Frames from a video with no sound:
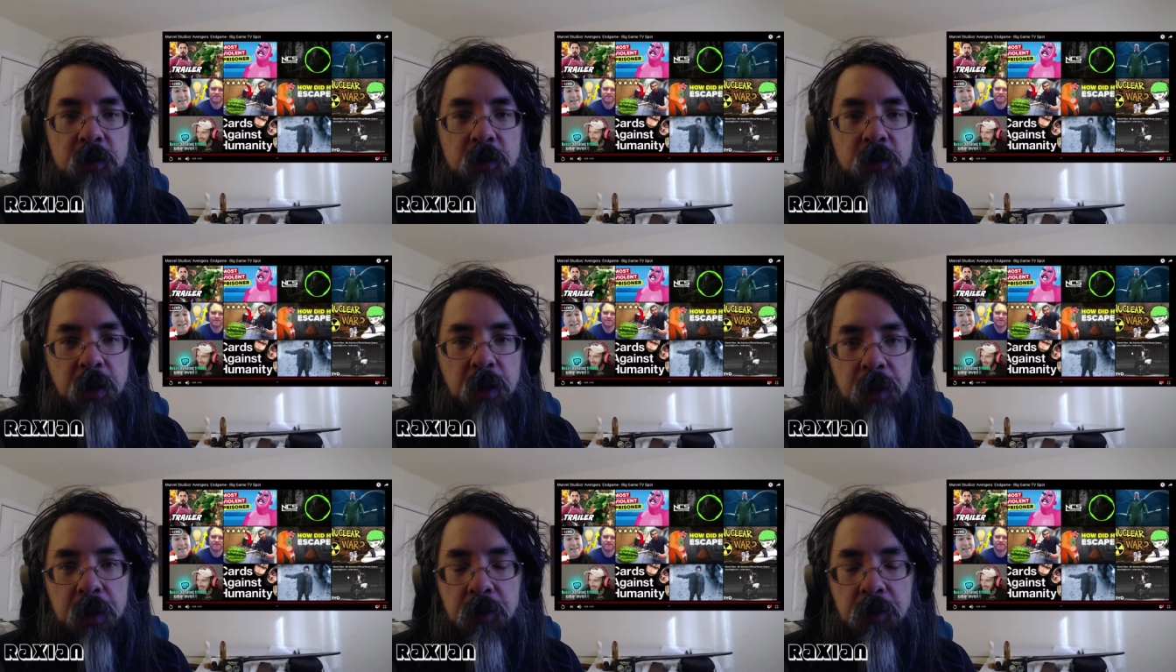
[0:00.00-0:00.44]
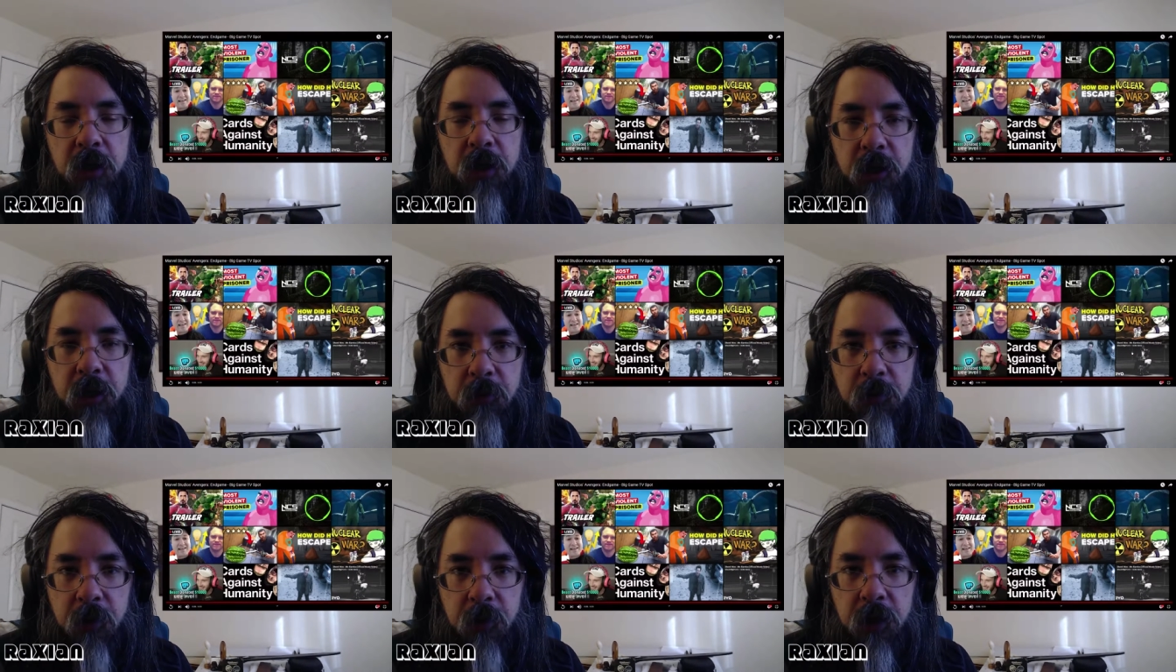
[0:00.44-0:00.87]
the people that
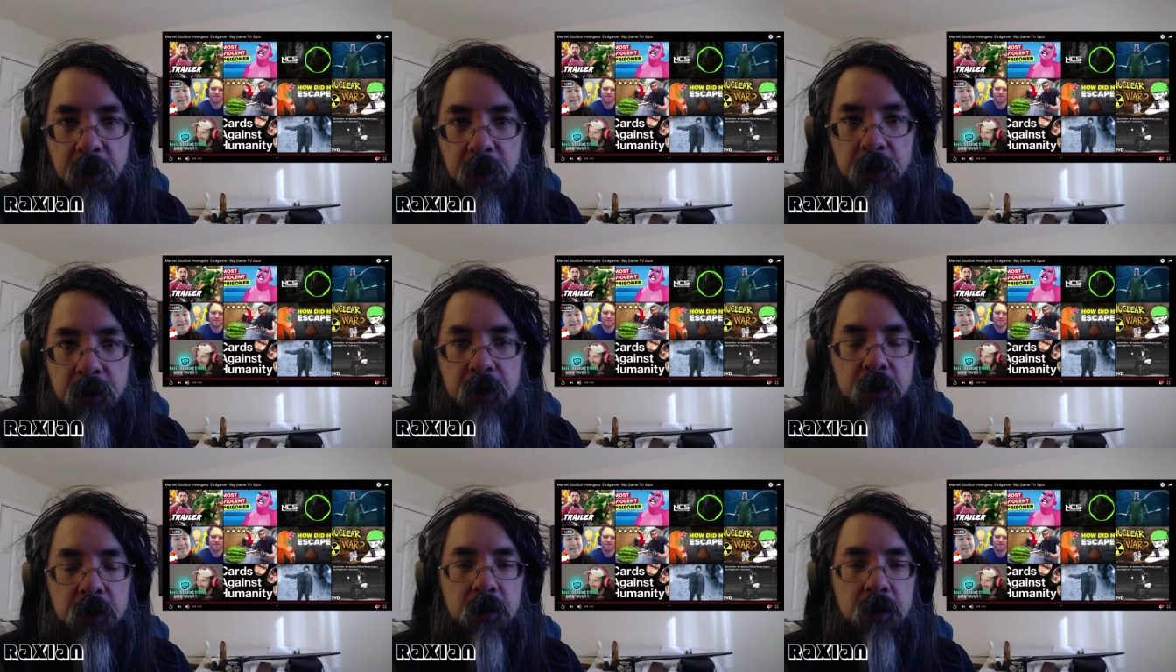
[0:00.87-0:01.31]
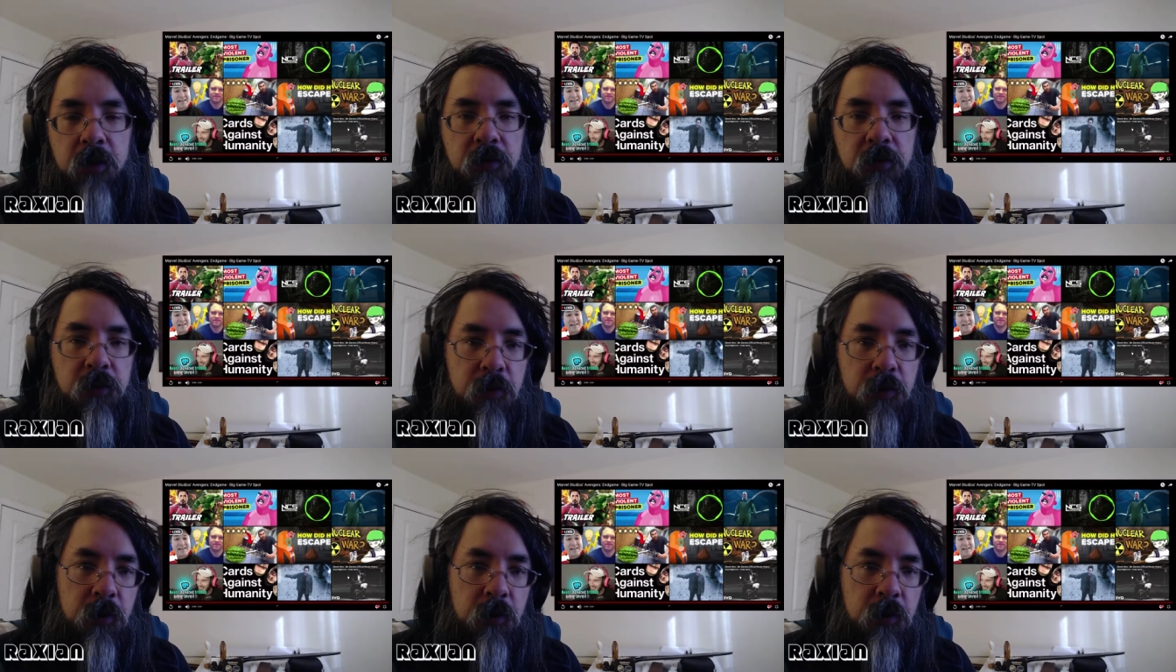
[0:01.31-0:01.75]
you're with and the
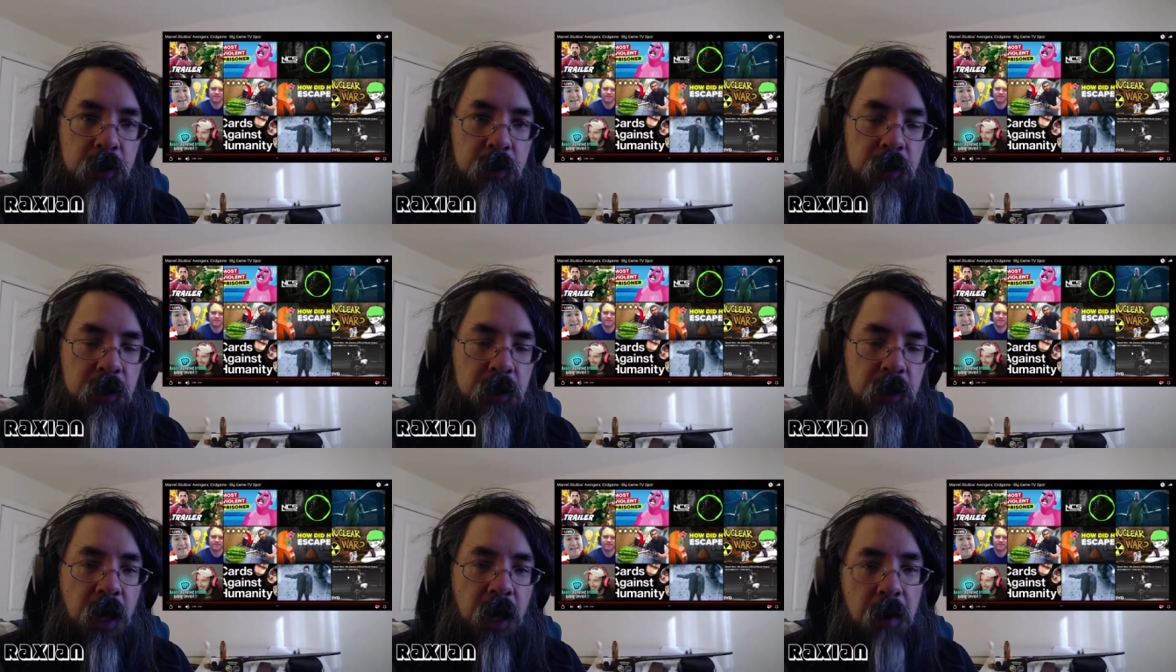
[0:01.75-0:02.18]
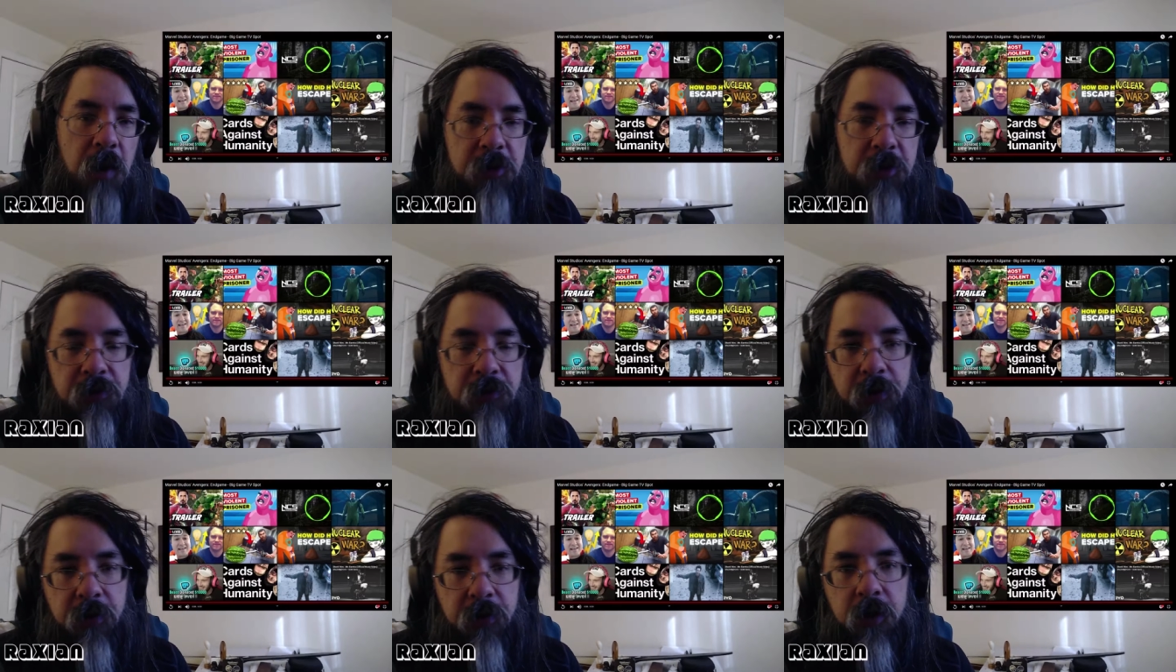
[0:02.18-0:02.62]
food and the
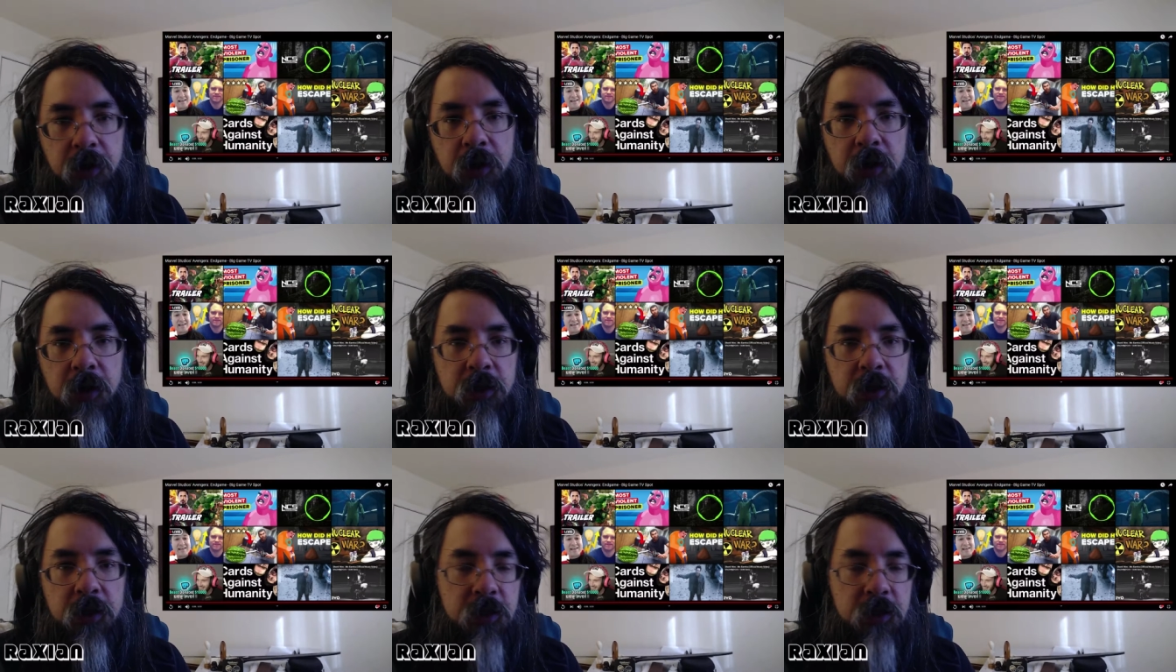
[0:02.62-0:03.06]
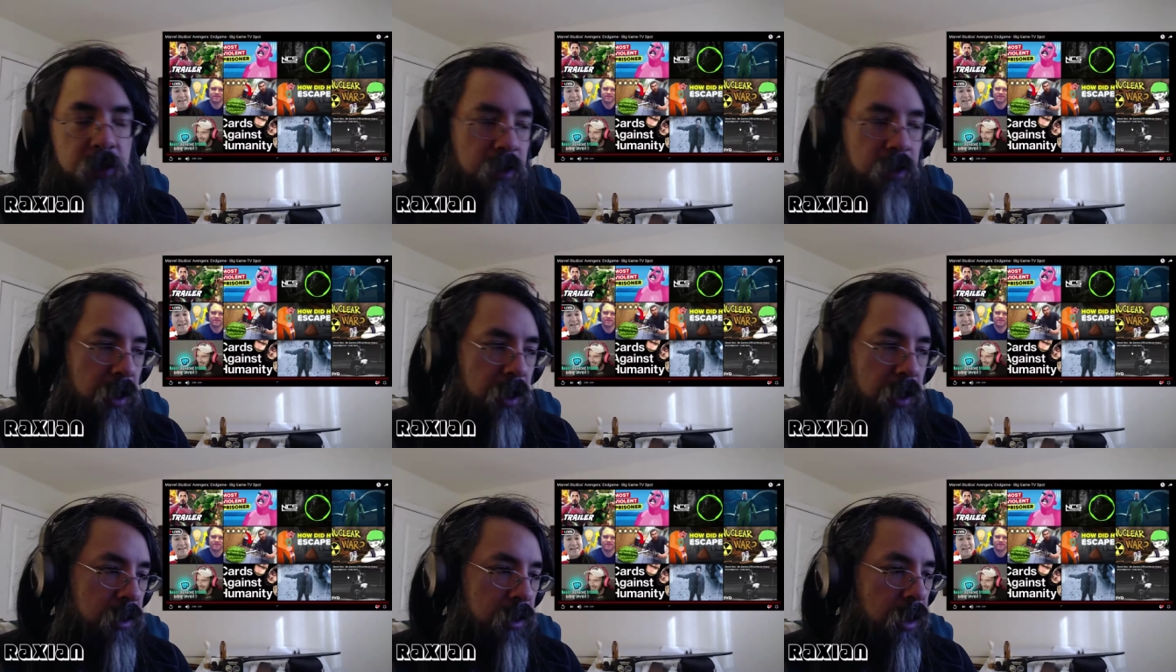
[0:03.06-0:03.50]
atmosphere and just the
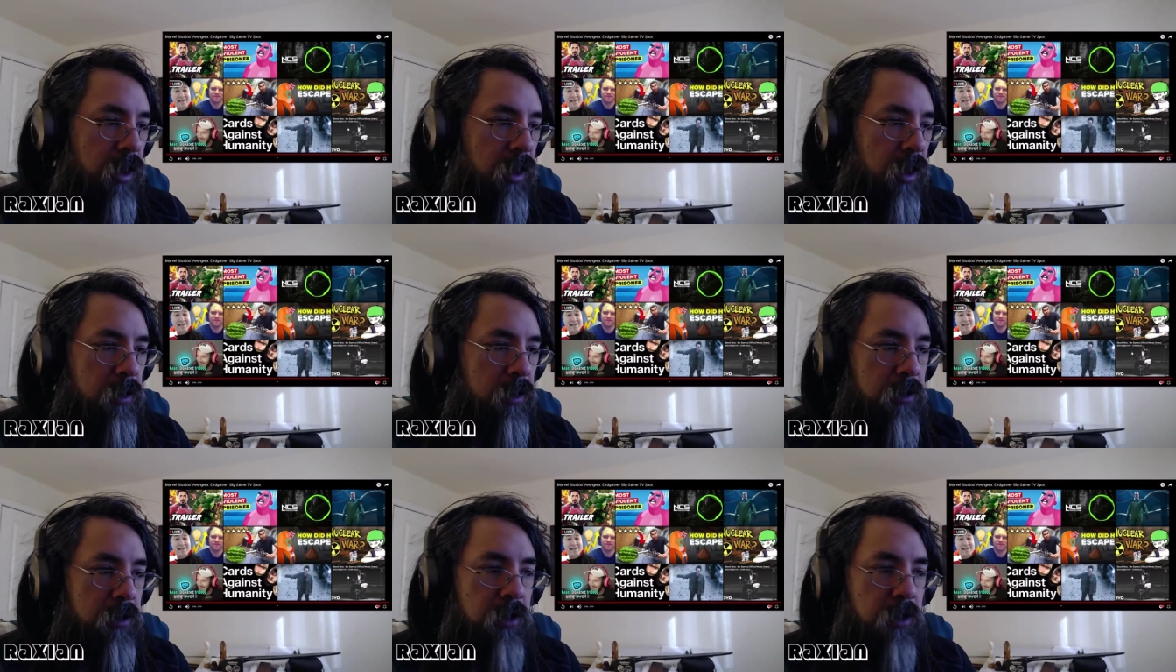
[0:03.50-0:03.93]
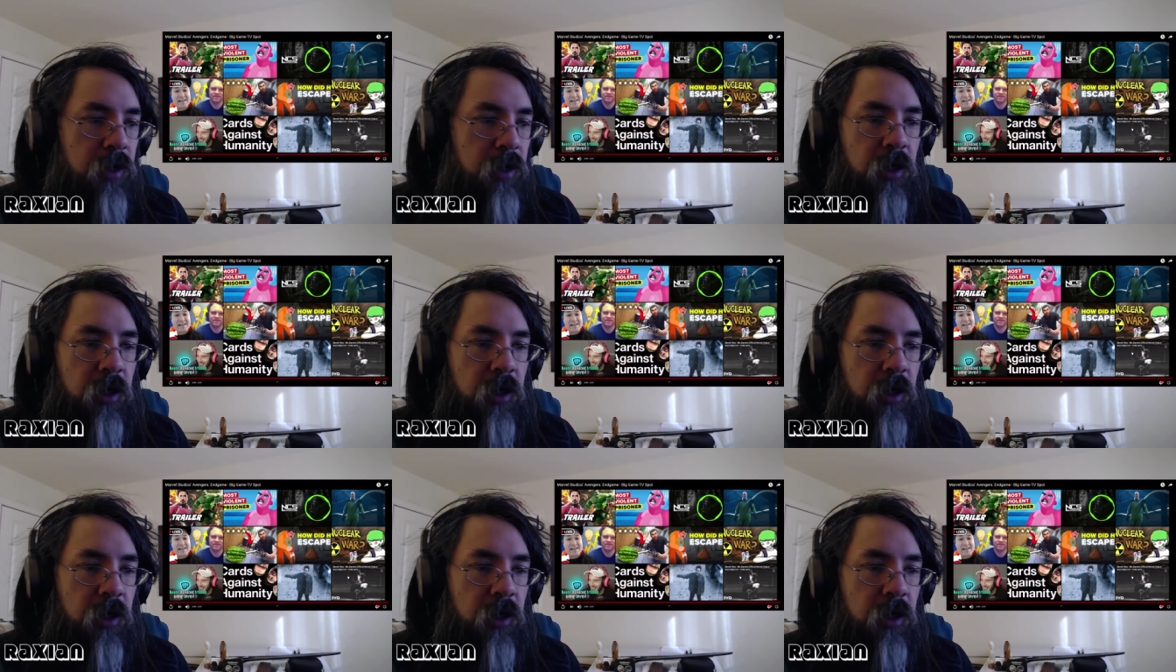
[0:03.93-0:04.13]
get-togethers.